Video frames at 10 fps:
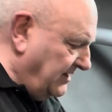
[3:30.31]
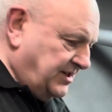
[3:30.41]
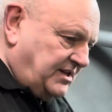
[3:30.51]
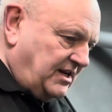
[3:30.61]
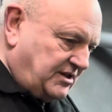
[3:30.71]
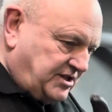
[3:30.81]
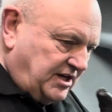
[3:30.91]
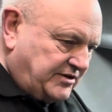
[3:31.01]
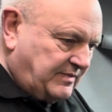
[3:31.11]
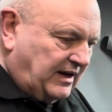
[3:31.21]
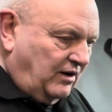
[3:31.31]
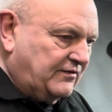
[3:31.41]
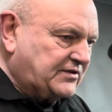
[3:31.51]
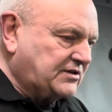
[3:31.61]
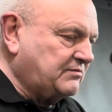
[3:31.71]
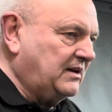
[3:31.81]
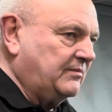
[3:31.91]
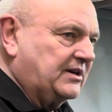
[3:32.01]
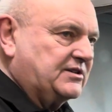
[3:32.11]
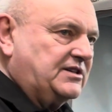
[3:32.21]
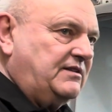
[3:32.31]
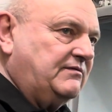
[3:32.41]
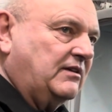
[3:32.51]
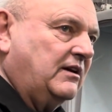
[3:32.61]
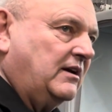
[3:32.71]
This day I've changed my gloves as well, because even,